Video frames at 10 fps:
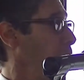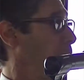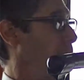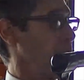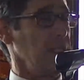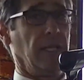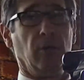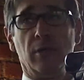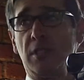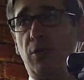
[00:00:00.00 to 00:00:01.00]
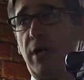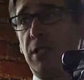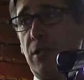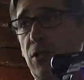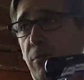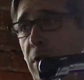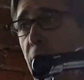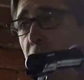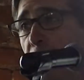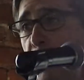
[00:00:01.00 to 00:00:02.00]
Great Lakes St. Lawrence Seaway system.
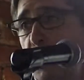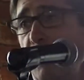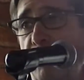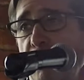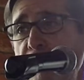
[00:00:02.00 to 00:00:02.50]
Those of you who